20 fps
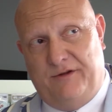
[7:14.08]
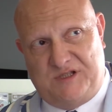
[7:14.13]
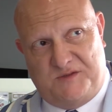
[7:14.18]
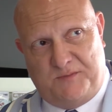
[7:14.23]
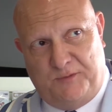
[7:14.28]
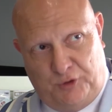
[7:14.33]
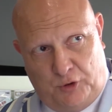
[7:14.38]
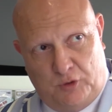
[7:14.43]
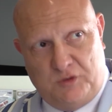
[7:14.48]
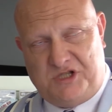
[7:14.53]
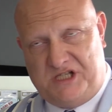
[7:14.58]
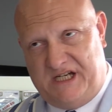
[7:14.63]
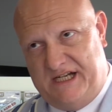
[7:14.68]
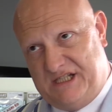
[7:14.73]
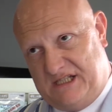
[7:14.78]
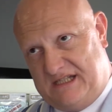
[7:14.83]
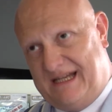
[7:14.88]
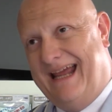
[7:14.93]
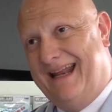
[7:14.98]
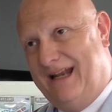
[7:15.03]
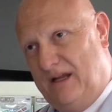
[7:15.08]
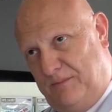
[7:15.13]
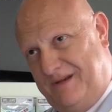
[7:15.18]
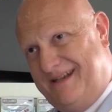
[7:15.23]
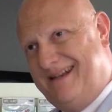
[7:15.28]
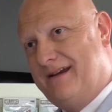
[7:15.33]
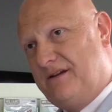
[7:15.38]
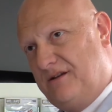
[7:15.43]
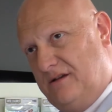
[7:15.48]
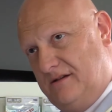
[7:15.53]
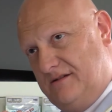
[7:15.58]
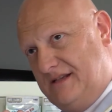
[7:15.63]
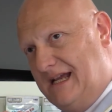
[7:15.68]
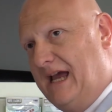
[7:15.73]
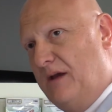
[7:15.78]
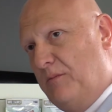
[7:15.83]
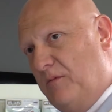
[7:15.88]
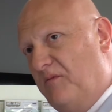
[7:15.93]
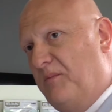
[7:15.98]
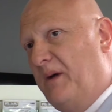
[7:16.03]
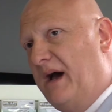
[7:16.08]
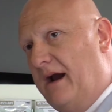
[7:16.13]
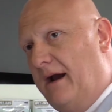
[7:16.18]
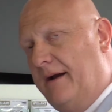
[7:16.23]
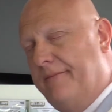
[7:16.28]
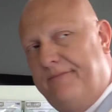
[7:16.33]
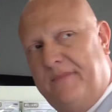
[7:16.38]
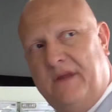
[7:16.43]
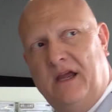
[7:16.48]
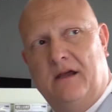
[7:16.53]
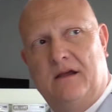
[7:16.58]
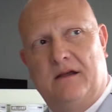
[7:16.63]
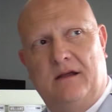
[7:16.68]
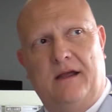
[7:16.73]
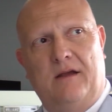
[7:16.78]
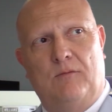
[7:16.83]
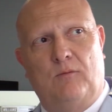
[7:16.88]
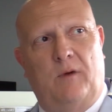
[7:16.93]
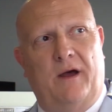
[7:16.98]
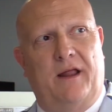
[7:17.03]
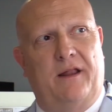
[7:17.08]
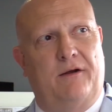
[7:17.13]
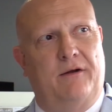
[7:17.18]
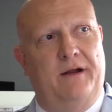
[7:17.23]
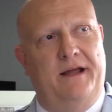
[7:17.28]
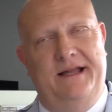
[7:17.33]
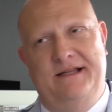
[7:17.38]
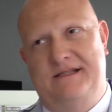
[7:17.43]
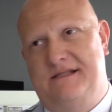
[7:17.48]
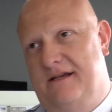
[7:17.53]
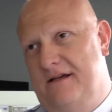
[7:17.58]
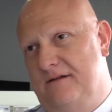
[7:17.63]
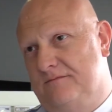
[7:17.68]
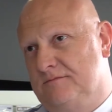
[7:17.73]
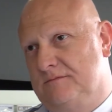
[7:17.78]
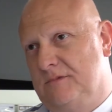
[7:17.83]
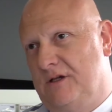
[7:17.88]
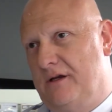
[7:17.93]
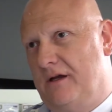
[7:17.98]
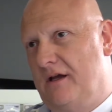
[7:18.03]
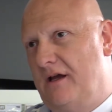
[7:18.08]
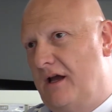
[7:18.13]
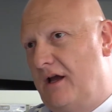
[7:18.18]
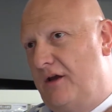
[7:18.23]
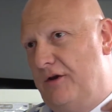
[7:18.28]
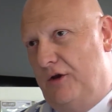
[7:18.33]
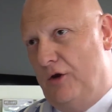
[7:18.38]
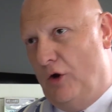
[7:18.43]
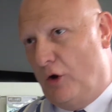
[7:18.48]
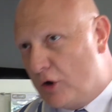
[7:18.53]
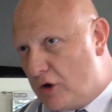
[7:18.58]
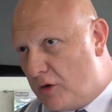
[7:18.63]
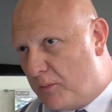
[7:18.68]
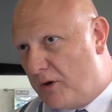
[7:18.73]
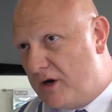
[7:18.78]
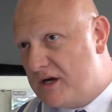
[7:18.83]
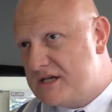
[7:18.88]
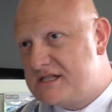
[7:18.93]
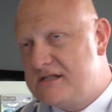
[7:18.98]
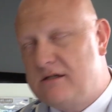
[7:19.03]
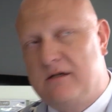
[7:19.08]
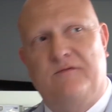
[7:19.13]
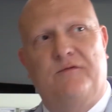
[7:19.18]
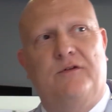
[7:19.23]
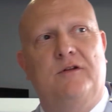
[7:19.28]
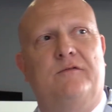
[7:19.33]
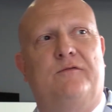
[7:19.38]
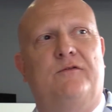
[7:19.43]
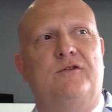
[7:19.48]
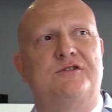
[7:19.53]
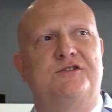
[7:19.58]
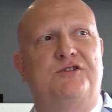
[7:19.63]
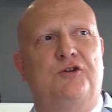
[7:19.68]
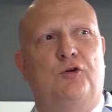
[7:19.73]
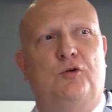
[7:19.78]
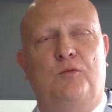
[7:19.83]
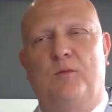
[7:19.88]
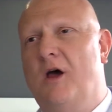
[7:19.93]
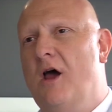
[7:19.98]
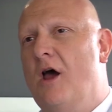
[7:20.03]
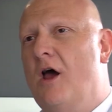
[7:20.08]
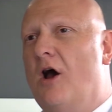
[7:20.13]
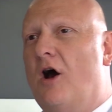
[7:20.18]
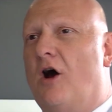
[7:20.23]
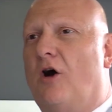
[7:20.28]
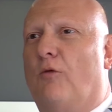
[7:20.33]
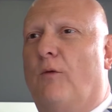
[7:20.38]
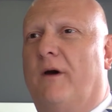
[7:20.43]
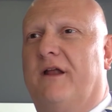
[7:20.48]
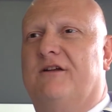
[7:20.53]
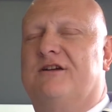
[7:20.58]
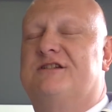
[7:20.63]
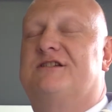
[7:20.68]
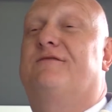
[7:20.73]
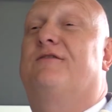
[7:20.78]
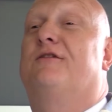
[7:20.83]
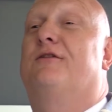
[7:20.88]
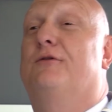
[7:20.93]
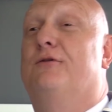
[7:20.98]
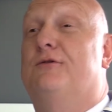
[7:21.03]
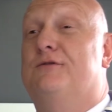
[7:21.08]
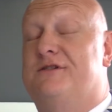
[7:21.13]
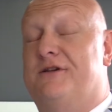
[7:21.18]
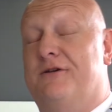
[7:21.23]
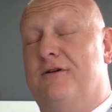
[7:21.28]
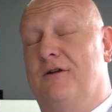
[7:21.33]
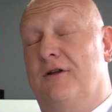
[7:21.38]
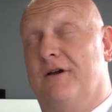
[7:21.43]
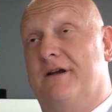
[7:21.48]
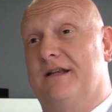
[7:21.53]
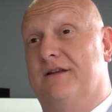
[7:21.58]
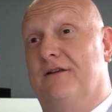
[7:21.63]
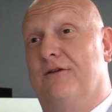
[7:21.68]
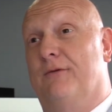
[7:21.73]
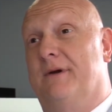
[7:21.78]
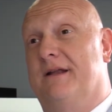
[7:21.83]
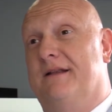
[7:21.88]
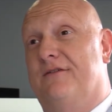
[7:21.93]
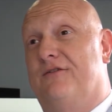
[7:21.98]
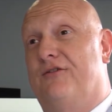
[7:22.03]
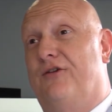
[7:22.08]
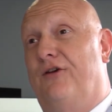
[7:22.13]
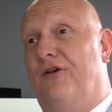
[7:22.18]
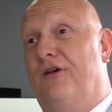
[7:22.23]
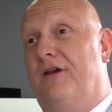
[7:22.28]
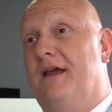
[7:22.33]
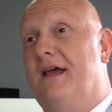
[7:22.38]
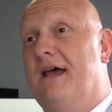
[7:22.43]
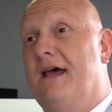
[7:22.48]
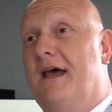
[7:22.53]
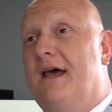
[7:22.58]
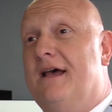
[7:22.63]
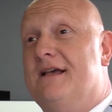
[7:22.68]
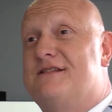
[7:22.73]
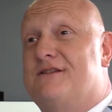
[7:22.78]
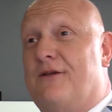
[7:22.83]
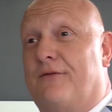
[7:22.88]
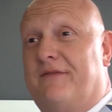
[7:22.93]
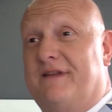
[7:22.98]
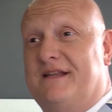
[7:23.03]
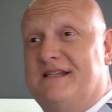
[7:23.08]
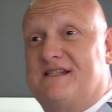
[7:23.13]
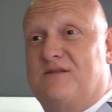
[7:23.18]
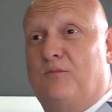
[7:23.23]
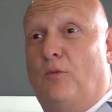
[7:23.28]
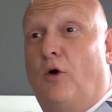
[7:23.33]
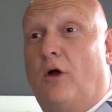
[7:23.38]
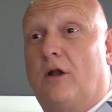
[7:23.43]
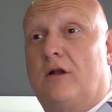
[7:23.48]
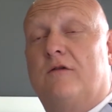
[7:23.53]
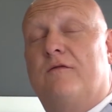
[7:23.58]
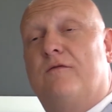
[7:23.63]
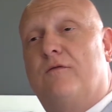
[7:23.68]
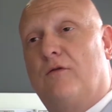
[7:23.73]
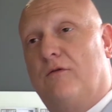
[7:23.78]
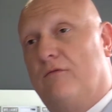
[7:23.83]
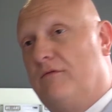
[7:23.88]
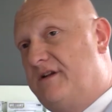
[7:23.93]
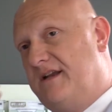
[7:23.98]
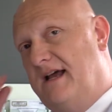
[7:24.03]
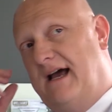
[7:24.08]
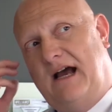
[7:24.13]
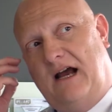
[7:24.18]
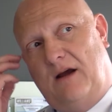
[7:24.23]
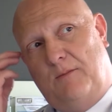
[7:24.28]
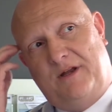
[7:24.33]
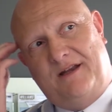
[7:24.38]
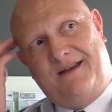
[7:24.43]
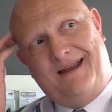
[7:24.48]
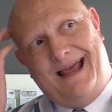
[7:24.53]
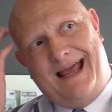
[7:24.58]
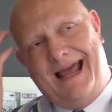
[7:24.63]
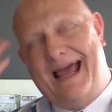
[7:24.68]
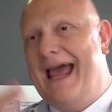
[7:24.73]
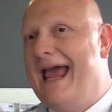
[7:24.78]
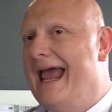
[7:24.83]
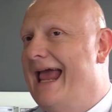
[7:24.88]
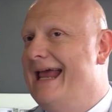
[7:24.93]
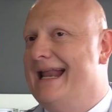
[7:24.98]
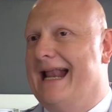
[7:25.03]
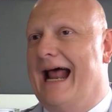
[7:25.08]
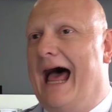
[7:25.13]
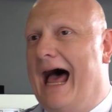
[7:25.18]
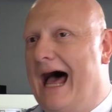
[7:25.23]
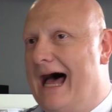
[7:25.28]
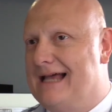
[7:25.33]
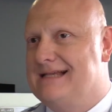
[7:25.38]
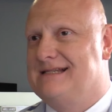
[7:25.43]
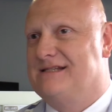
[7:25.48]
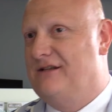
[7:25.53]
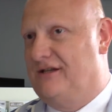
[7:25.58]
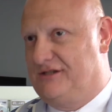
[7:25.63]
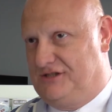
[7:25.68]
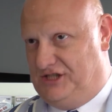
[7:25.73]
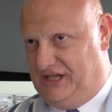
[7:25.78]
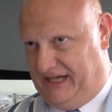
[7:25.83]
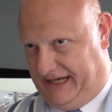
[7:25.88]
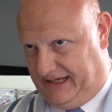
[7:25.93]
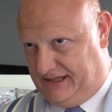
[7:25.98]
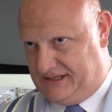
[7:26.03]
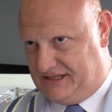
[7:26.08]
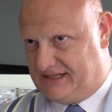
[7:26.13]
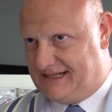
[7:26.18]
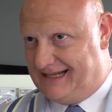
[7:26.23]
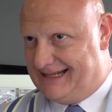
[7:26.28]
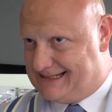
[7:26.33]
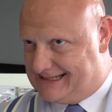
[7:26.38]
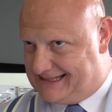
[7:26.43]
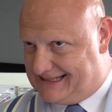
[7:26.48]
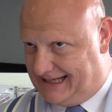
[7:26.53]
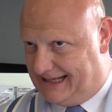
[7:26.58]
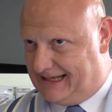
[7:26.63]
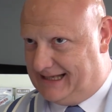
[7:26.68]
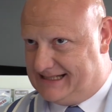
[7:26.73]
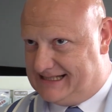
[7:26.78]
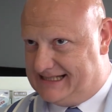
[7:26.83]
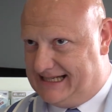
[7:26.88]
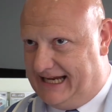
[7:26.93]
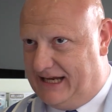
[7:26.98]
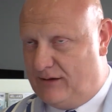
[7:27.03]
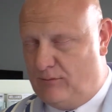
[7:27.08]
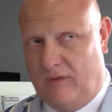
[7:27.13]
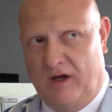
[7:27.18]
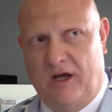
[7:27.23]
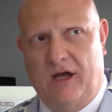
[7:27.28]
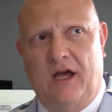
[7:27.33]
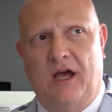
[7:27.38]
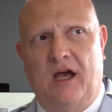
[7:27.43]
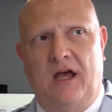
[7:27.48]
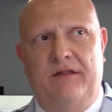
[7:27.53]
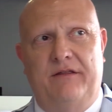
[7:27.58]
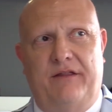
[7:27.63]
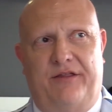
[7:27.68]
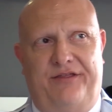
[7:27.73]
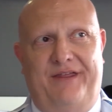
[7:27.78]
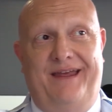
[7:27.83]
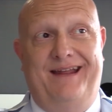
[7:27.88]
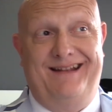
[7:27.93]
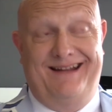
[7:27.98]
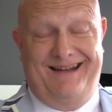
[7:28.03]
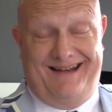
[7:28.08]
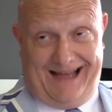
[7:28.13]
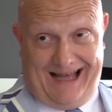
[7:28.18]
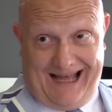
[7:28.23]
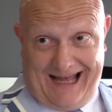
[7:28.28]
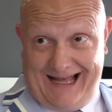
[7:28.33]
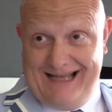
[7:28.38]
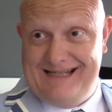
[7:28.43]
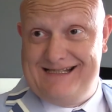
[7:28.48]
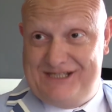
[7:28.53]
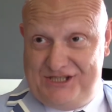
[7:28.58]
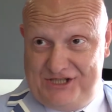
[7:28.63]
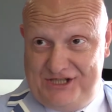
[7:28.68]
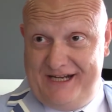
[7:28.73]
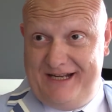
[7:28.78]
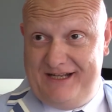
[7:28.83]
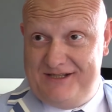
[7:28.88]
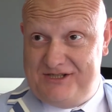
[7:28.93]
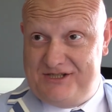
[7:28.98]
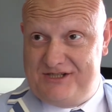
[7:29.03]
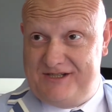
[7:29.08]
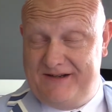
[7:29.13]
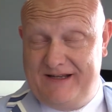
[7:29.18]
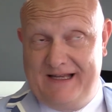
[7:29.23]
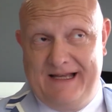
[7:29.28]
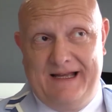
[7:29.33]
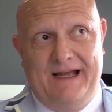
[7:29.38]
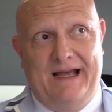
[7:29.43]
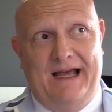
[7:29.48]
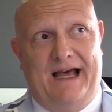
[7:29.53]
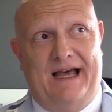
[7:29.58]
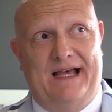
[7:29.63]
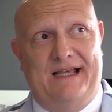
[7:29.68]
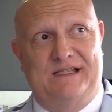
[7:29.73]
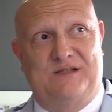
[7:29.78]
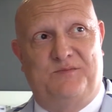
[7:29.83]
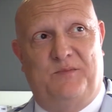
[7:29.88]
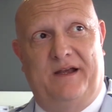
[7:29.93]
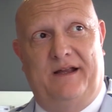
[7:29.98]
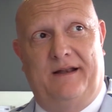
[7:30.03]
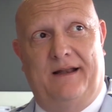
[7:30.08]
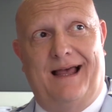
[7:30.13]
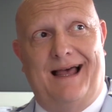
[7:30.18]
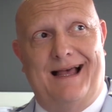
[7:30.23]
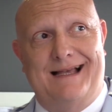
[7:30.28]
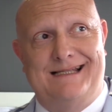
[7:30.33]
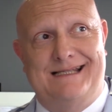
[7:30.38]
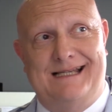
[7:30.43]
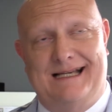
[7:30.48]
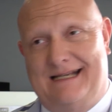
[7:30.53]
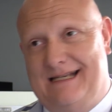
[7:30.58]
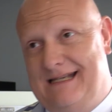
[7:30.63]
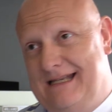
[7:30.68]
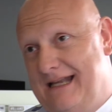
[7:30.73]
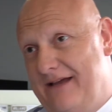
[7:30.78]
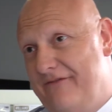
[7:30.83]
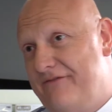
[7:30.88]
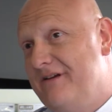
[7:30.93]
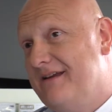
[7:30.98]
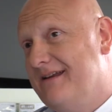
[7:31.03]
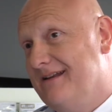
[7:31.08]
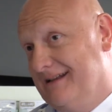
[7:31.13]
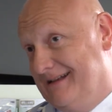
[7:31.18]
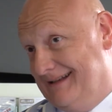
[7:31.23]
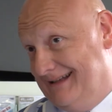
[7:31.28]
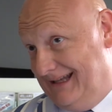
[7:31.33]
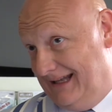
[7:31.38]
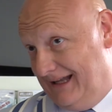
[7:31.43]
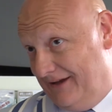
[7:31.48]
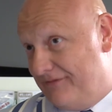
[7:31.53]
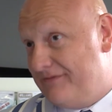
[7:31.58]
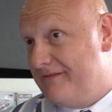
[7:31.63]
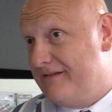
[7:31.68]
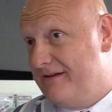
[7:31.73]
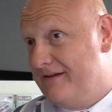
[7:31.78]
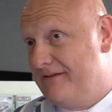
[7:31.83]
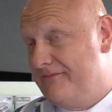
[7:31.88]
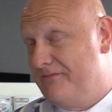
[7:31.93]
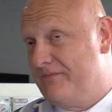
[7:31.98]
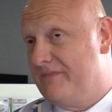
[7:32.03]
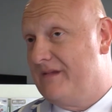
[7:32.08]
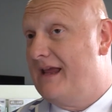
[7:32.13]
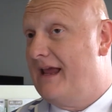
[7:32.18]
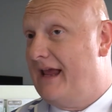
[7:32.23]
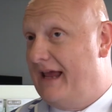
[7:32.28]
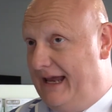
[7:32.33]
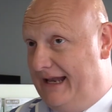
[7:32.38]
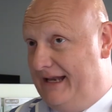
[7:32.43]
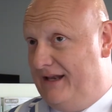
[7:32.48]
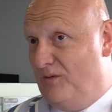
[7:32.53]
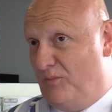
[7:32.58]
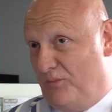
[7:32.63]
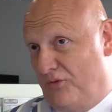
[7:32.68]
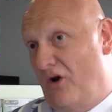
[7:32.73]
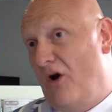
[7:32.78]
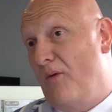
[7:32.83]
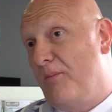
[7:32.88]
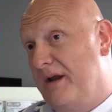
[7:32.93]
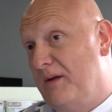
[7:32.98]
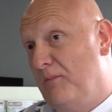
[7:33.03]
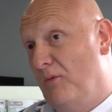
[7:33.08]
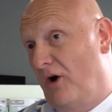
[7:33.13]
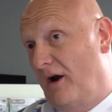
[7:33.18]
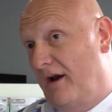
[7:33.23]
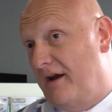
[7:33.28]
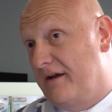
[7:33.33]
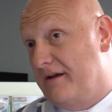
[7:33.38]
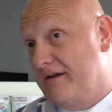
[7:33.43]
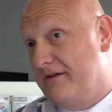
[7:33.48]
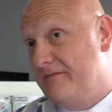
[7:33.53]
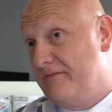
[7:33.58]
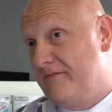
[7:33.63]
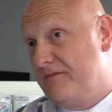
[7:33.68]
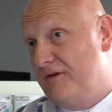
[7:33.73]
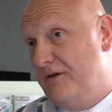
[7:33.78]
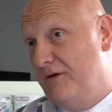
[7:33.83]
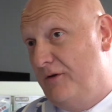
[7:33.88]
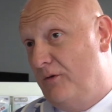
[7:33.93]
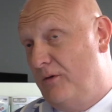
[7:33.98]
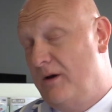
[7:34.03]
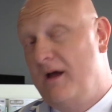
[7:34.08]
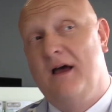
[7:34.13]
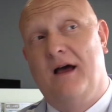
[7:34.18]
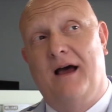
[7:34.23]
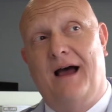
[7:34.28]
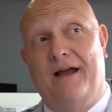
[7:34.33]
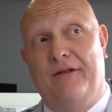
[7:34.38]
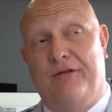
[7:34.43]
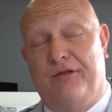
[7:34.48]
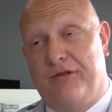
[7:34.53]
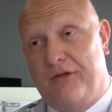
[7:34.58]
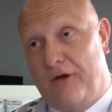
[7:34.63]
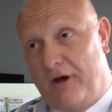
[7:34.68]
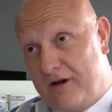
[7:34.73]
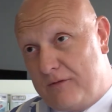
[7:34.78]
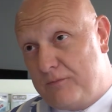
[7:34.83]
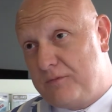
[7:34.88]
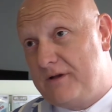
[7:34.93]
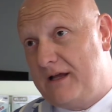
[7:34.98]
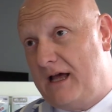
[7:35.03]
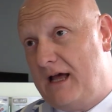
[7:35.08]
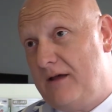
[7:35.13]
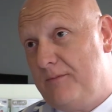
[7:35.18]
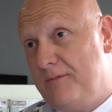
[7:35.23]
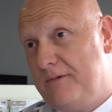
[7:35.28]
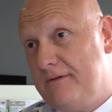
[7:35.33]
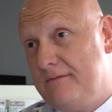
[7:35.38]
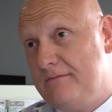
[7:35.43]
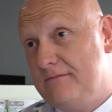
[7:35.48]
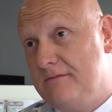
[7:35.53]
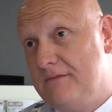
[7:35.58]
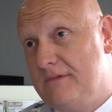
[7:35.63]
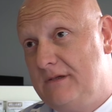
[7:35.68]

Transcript: no change in a particular type of buyer, whether it's a younger person looking for their first home, or whether it's for those who are looking to go into something smaller for retirement. It has not changed. It's still the same. The thing that has changed has been a significant lift in the property market. You know, I thought it would happen.